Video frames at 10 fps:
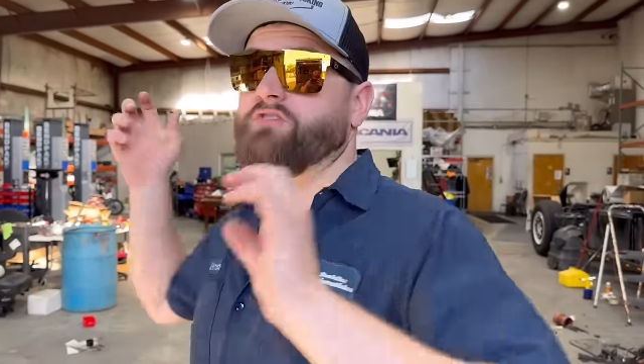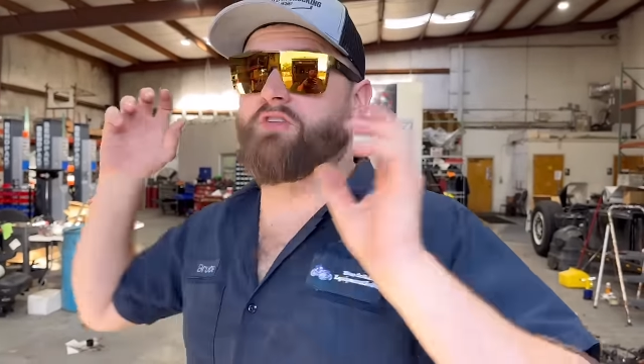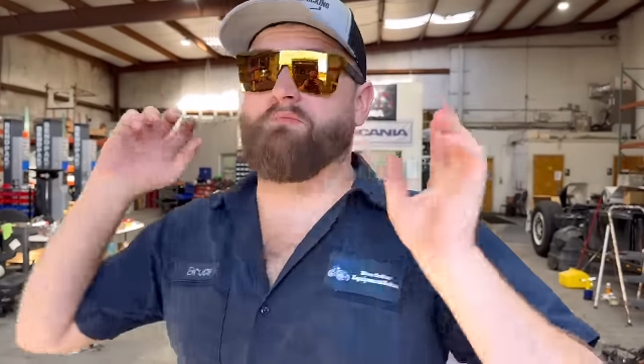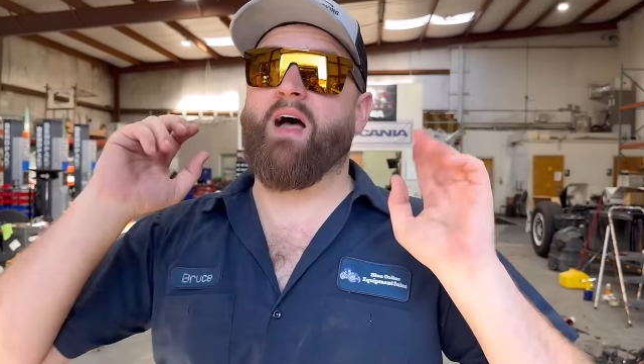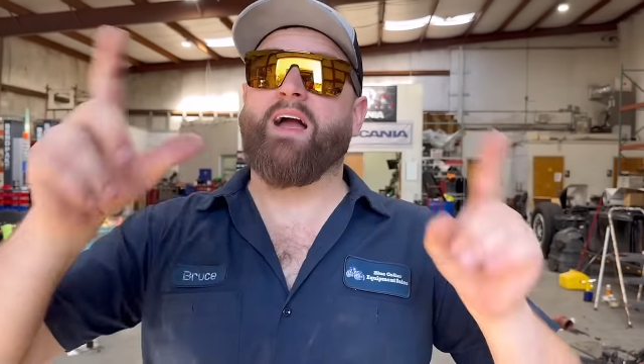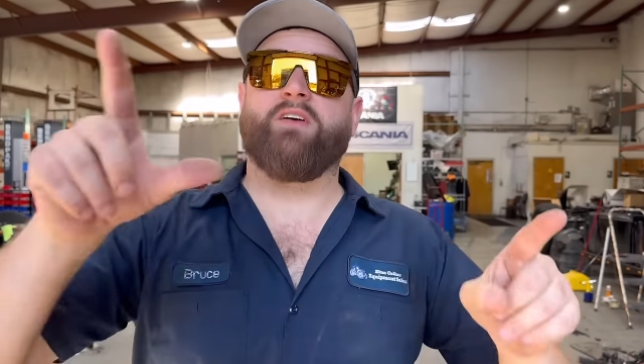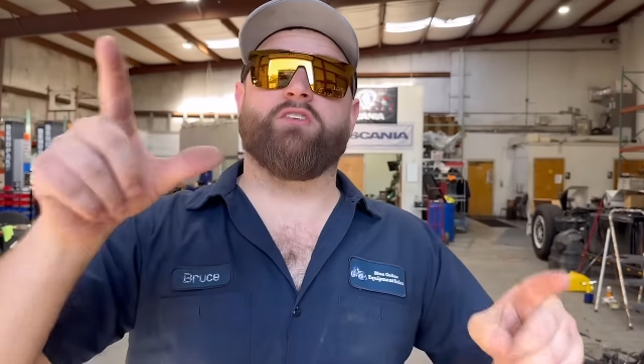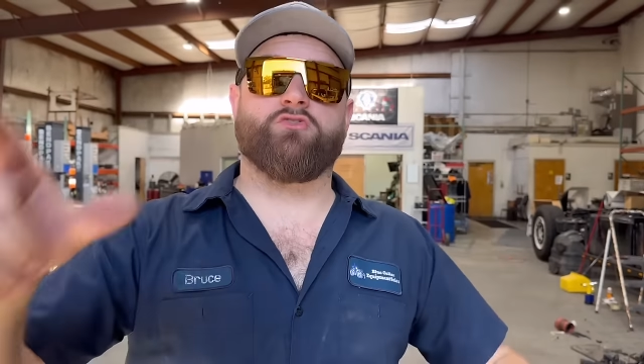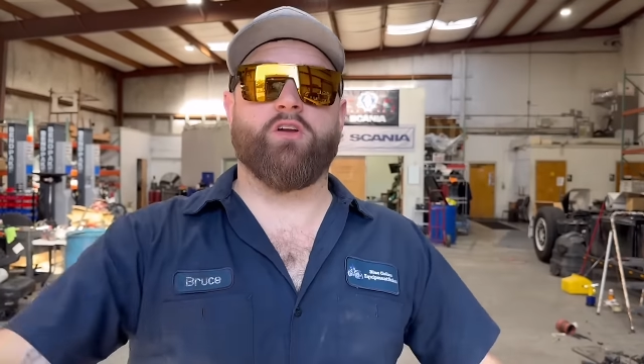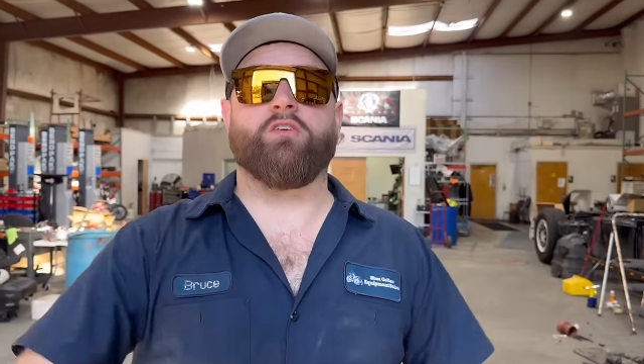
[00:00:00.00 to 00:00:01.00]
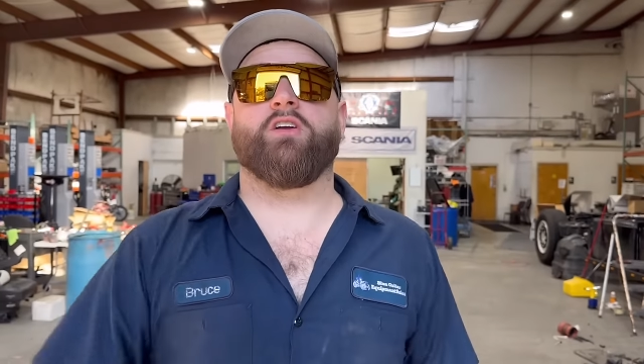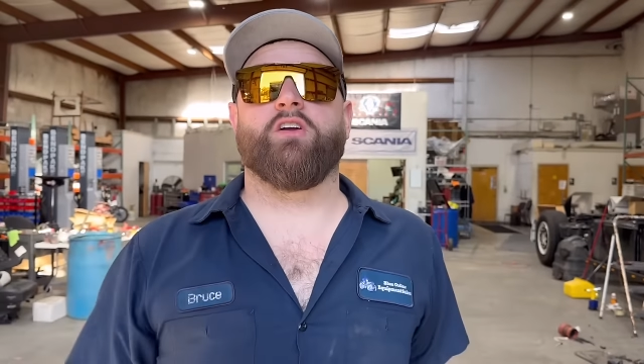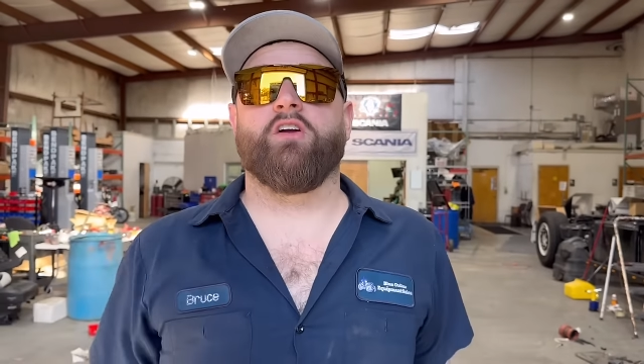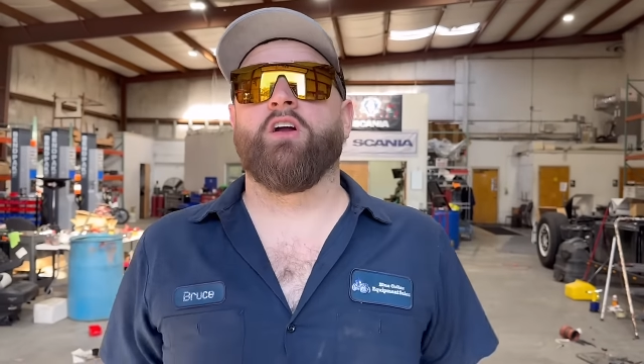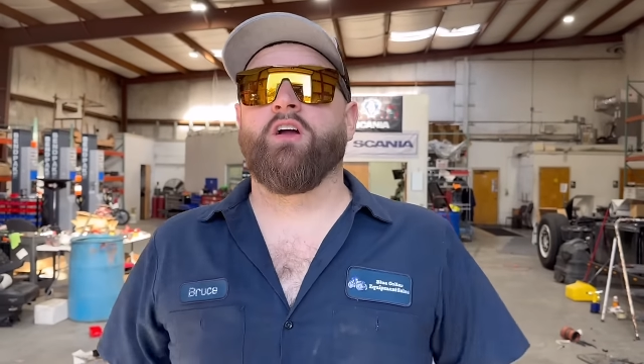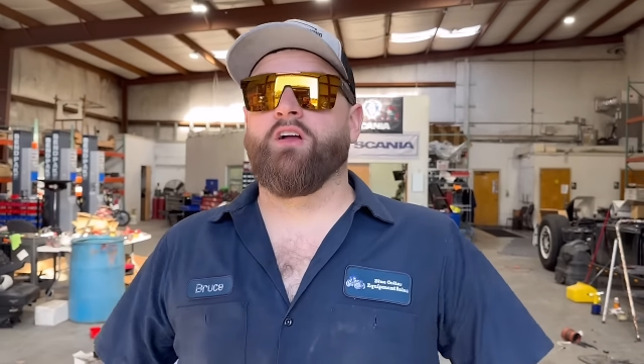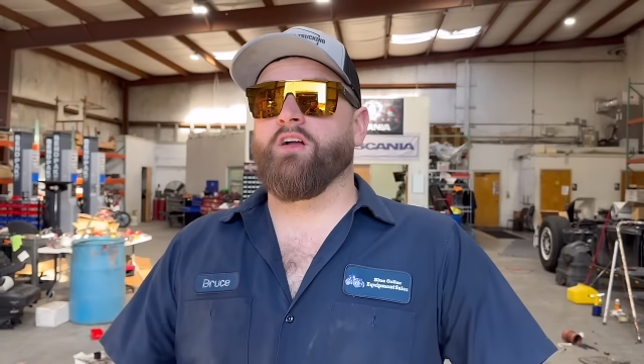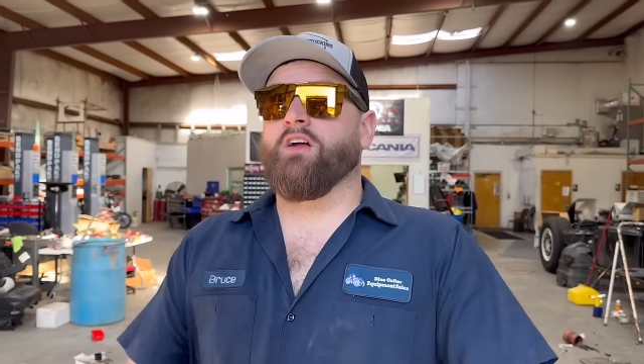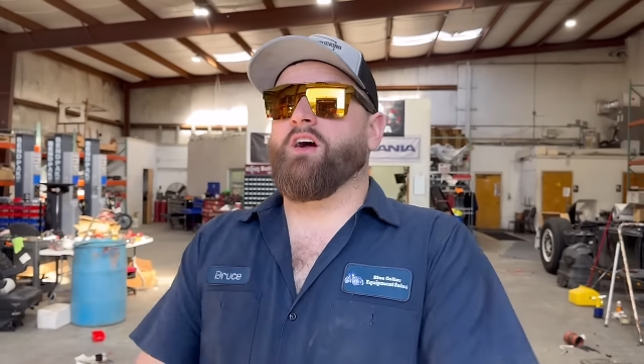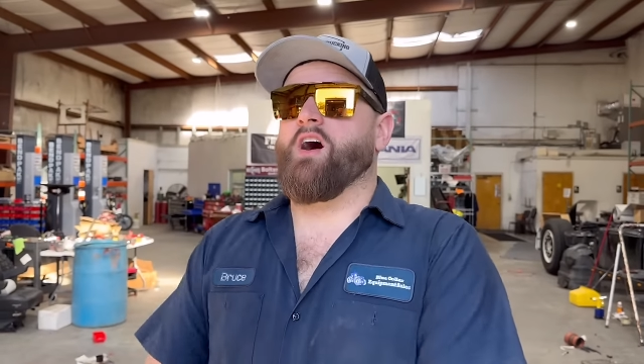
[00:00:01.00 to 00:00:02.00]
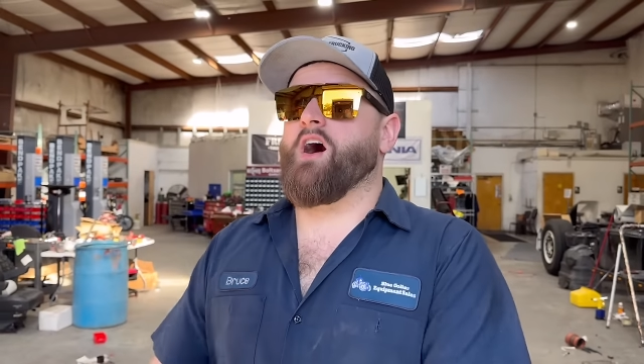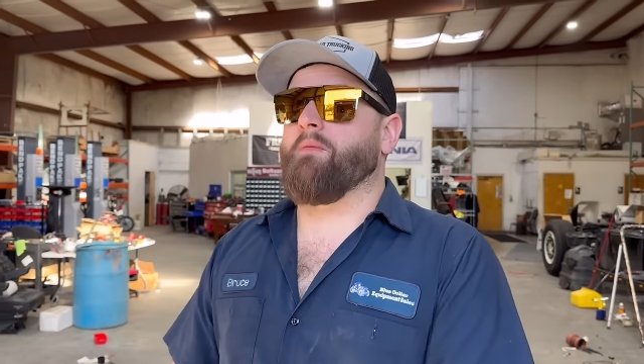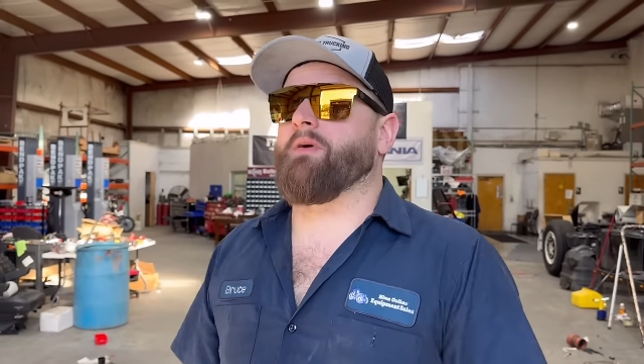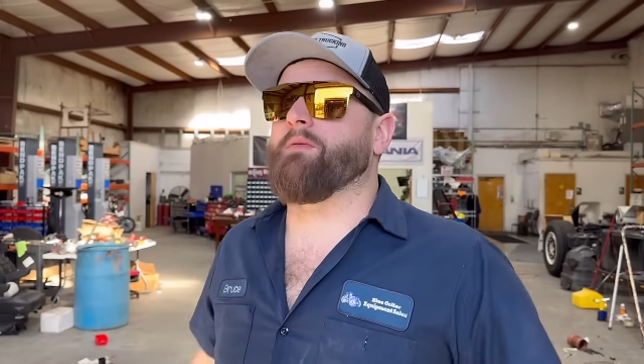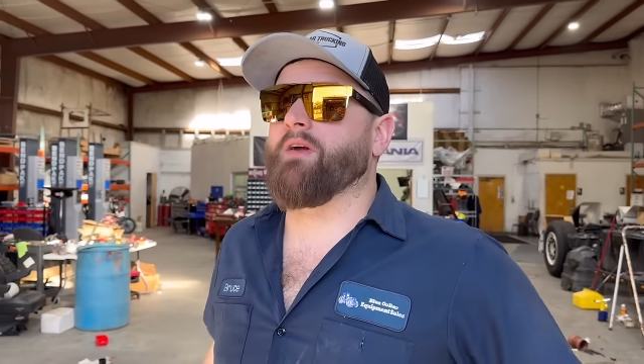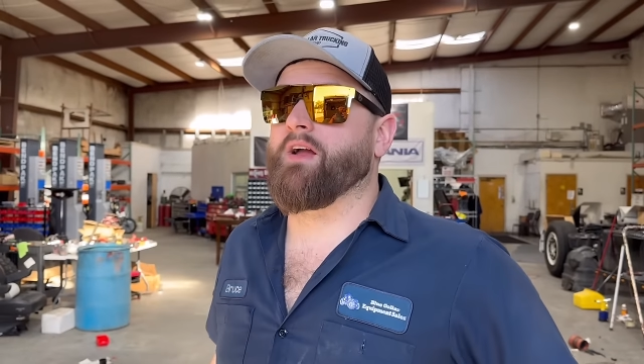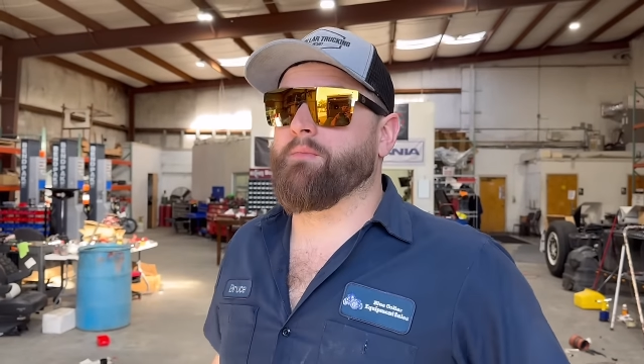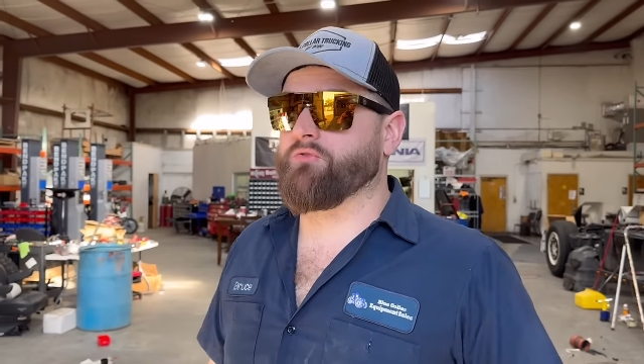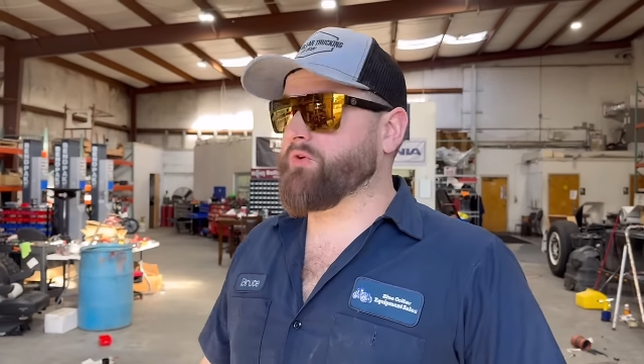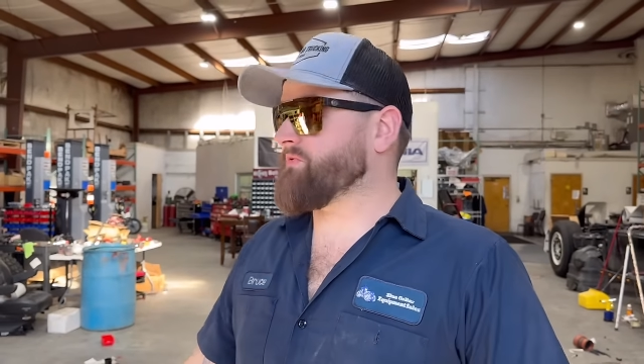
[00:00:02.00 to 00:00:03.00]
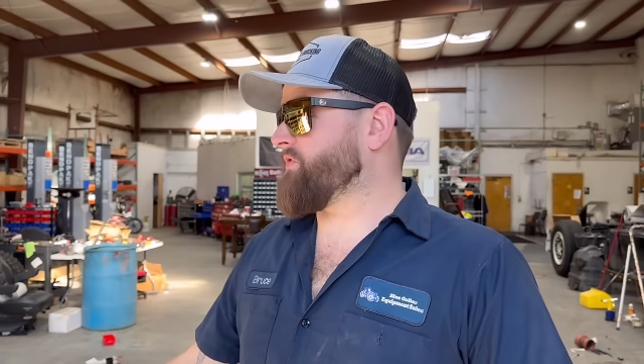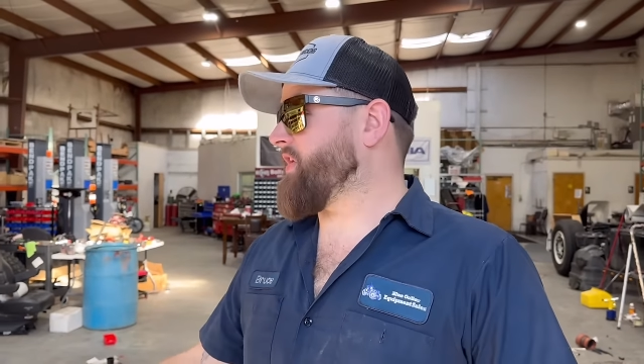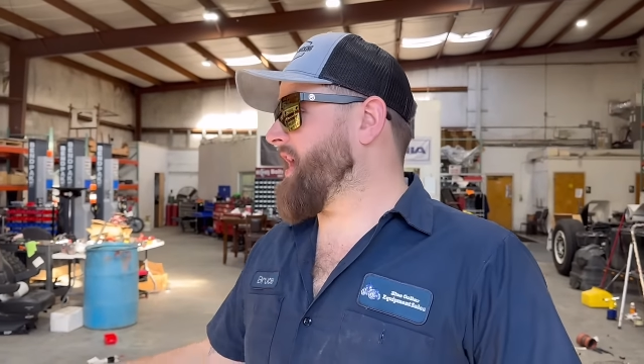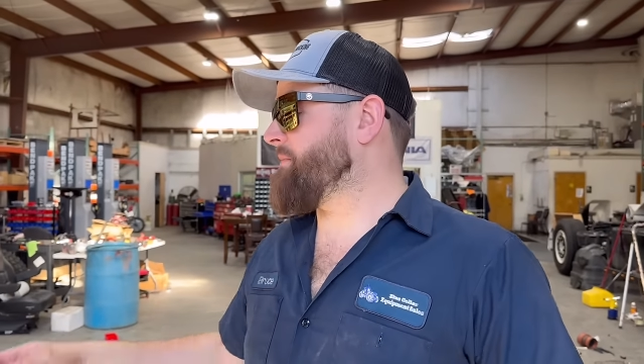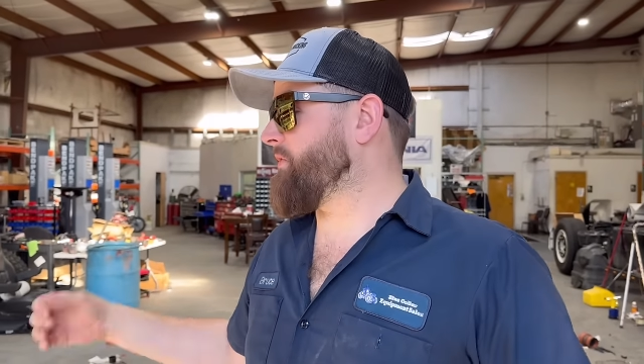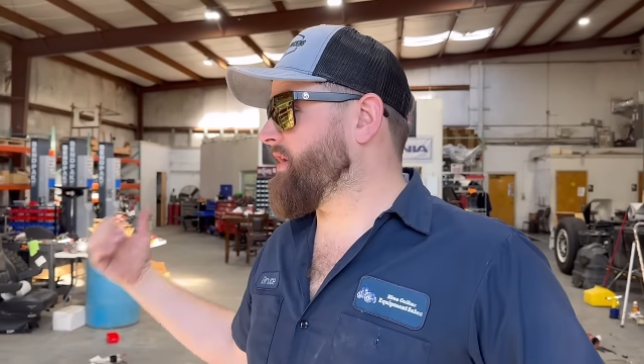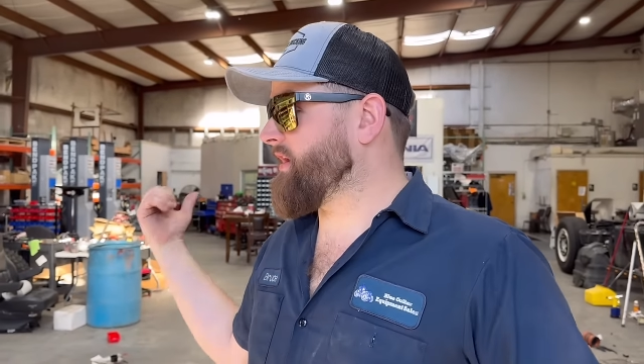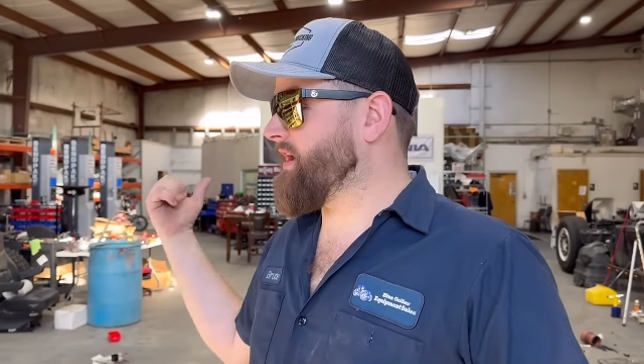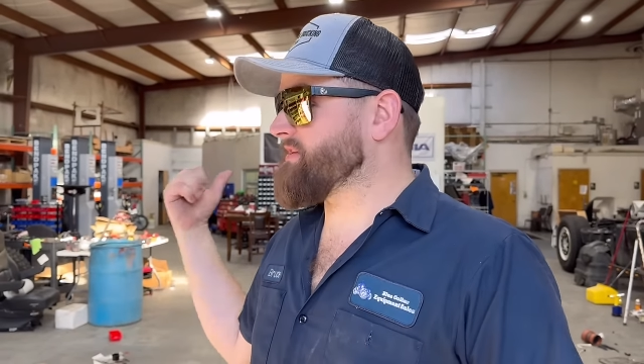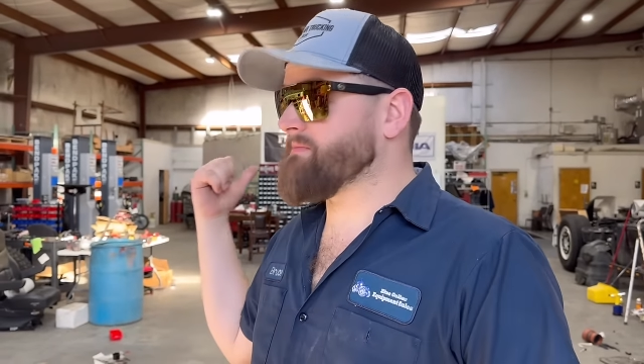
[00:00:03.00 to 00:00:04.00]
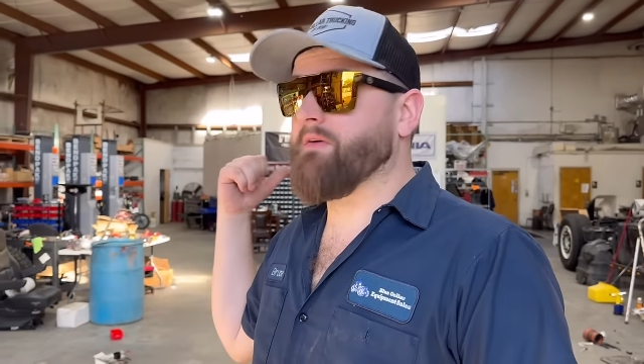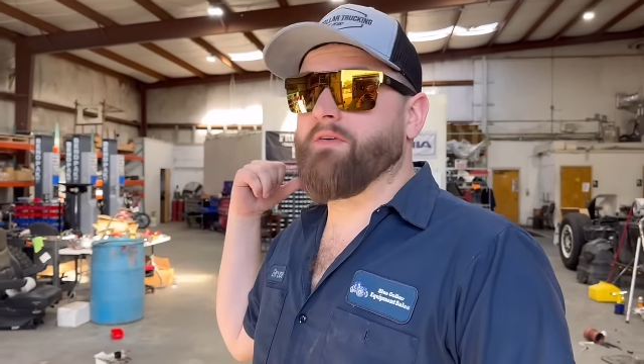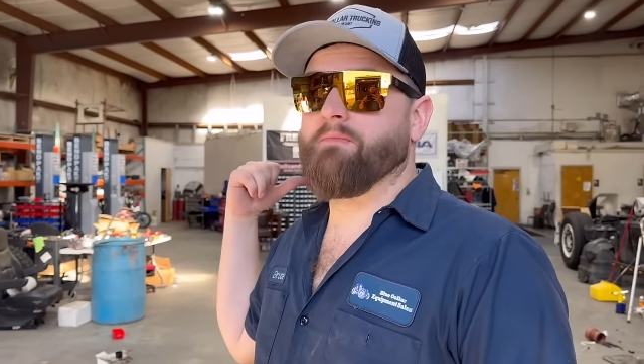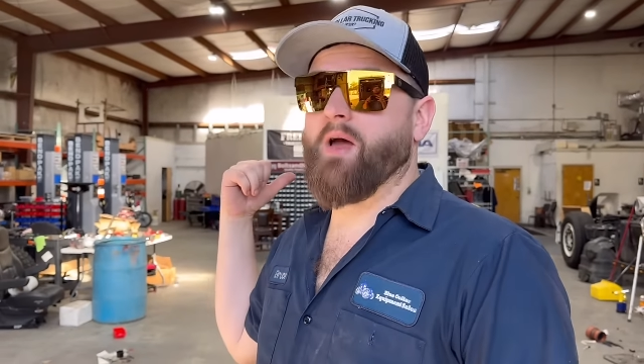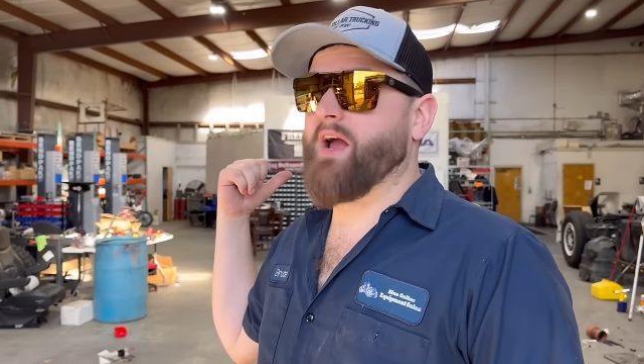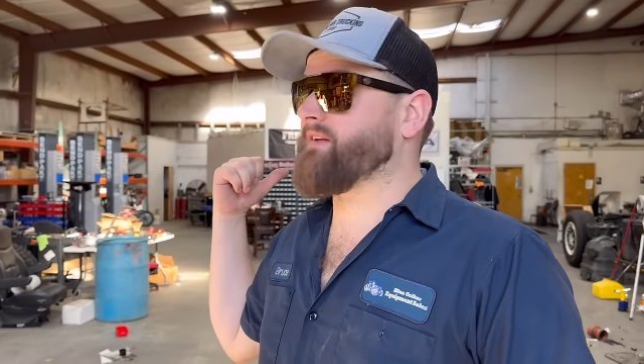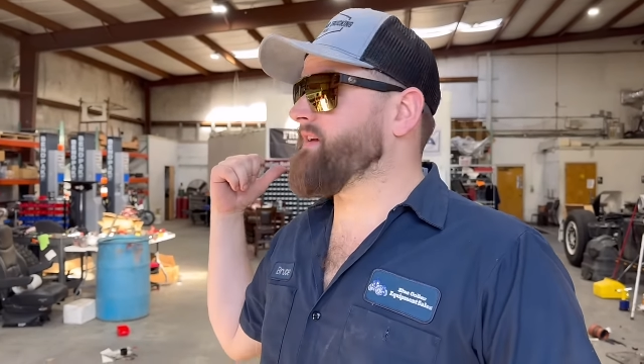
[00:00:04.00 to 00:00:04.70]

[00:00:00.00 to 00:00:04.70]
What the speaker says: in the back of the trailer here. I'm going to make a couple trips for that, but we're going to get some of it packed